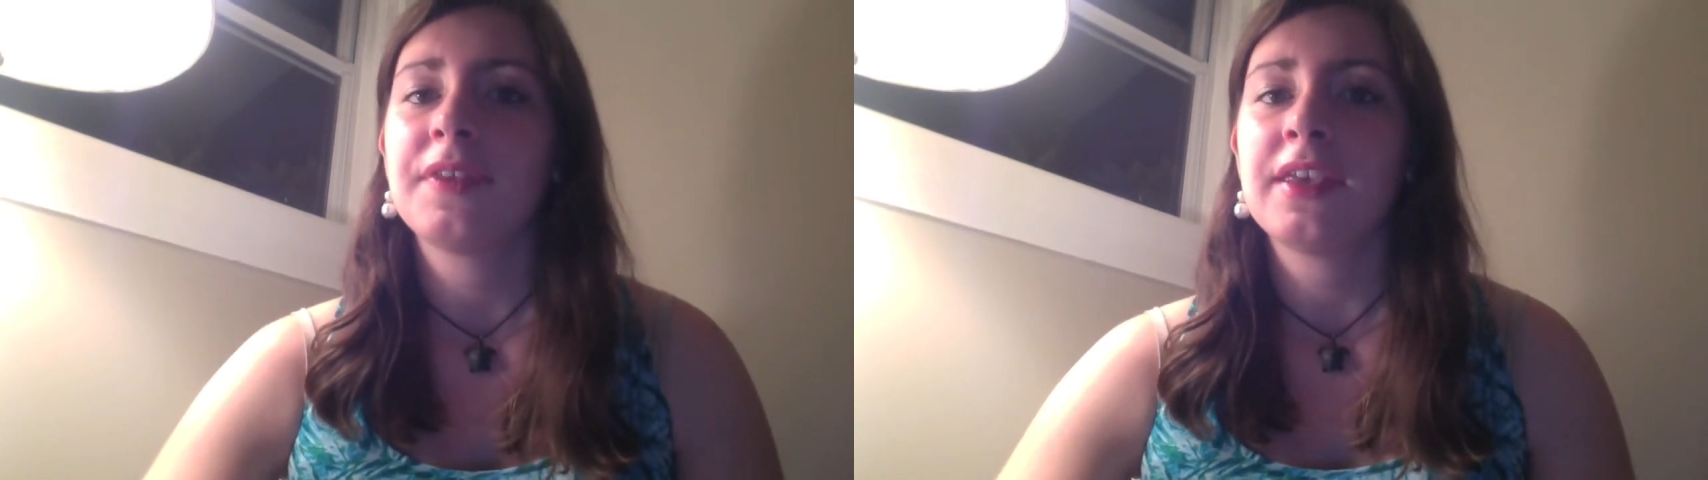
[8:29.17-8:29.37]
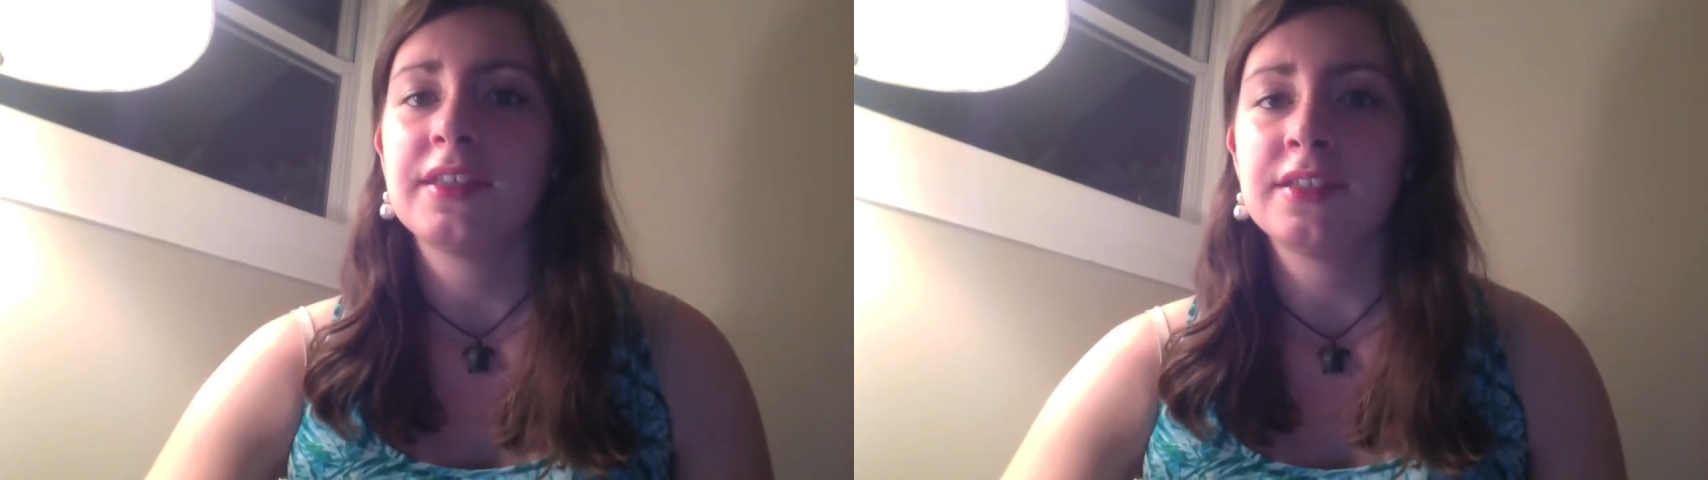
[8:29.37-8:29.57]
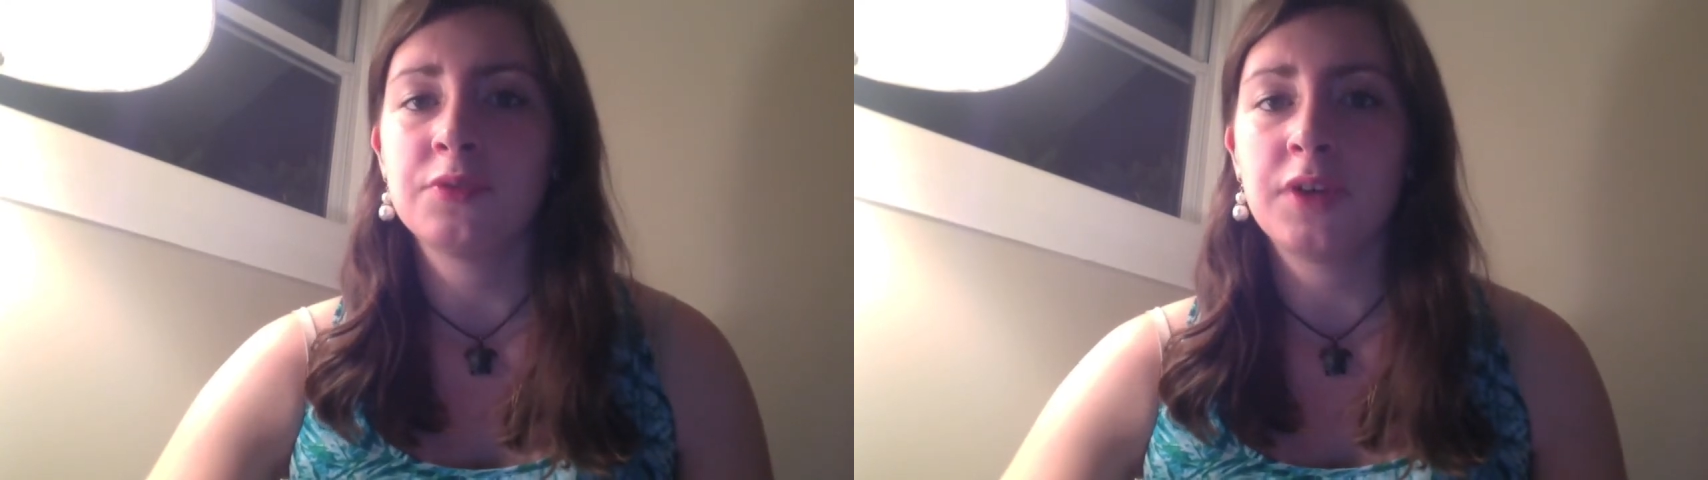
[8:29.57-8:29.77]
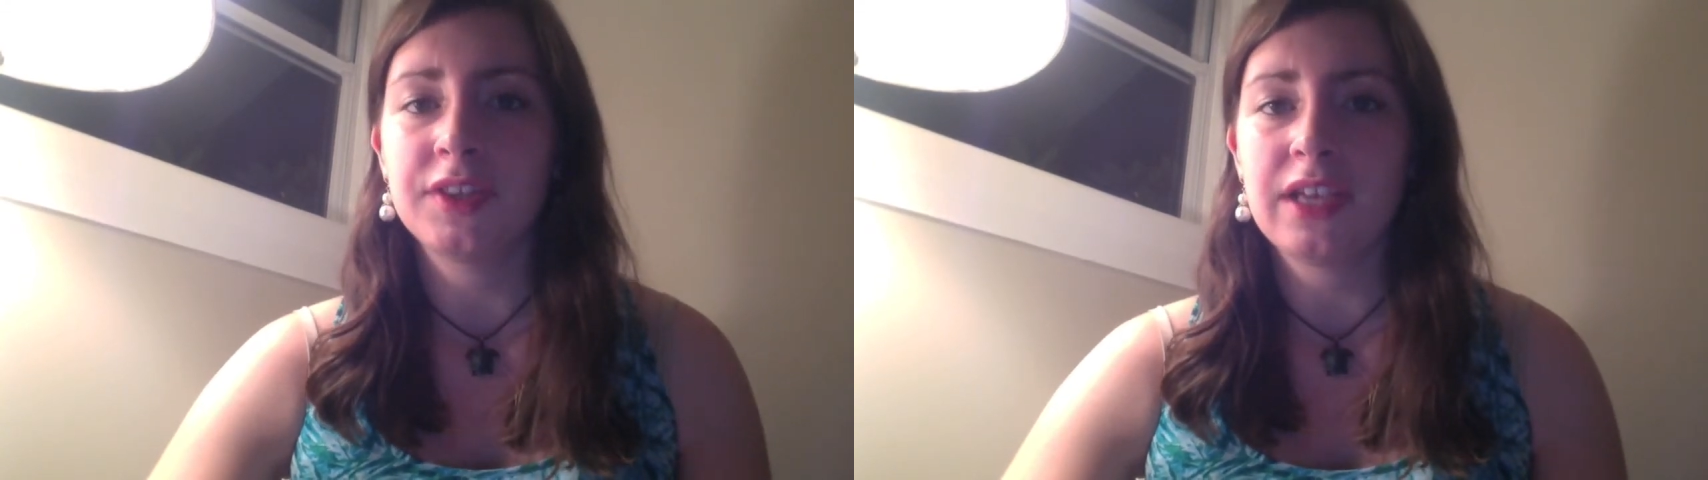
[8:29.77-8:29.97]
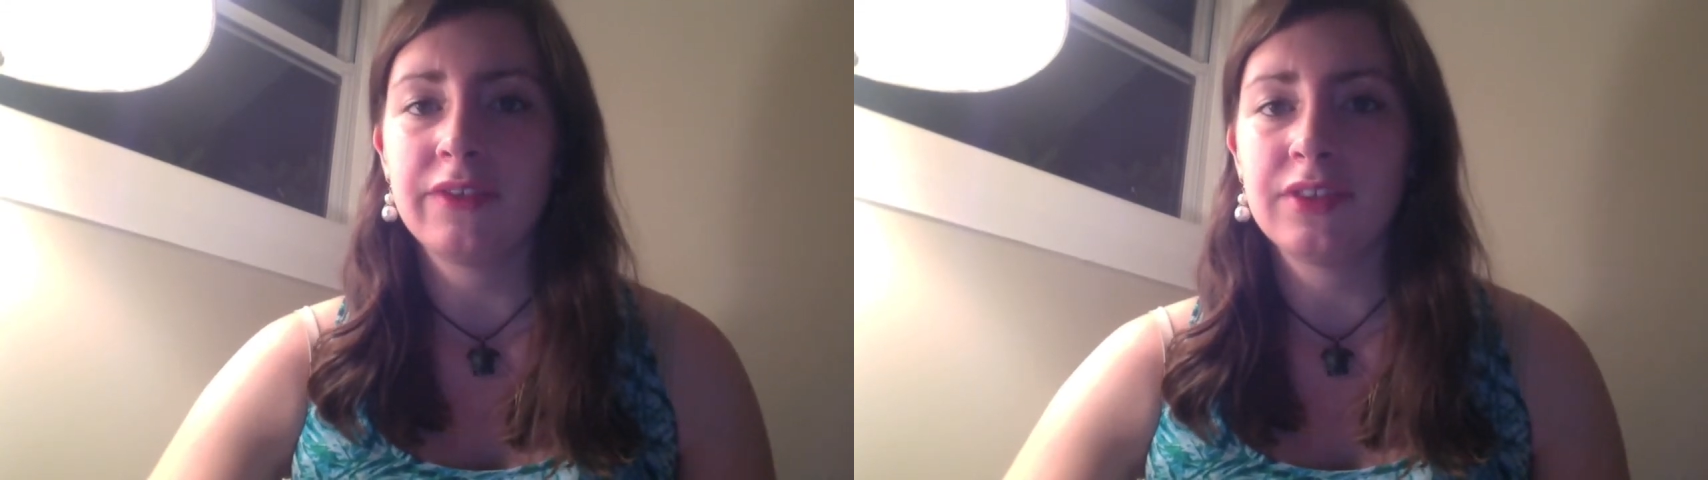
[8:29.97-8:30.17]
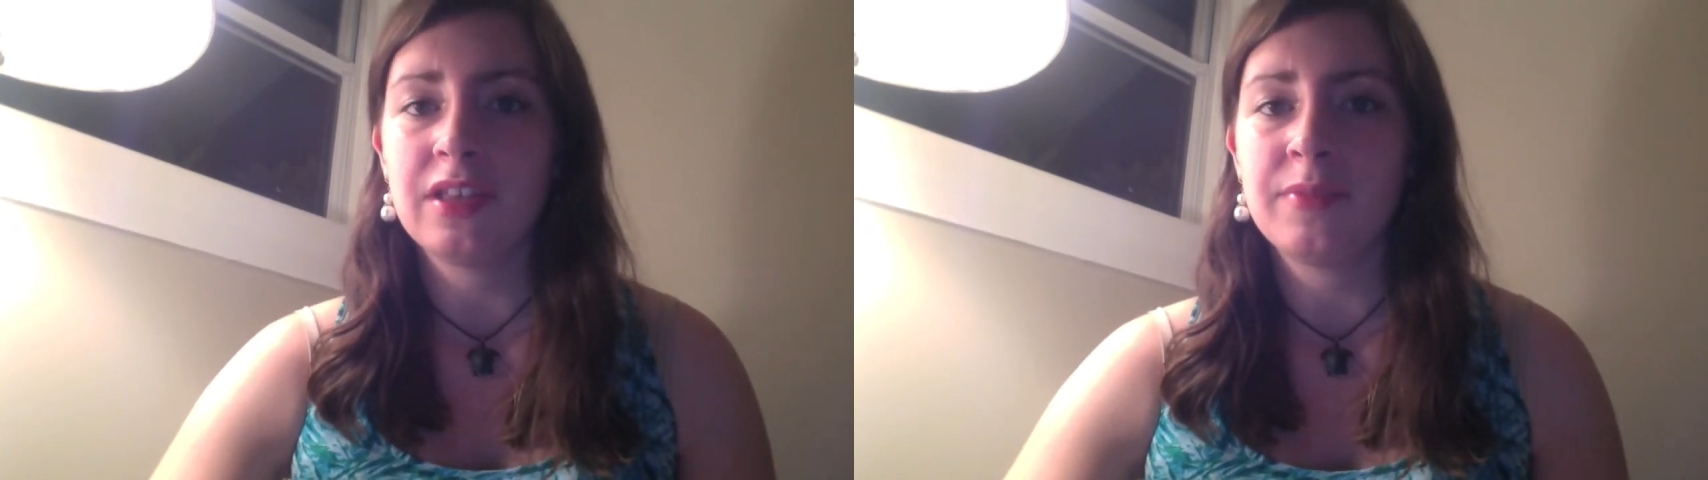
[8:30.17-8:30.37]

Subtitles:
he didn't want that for them.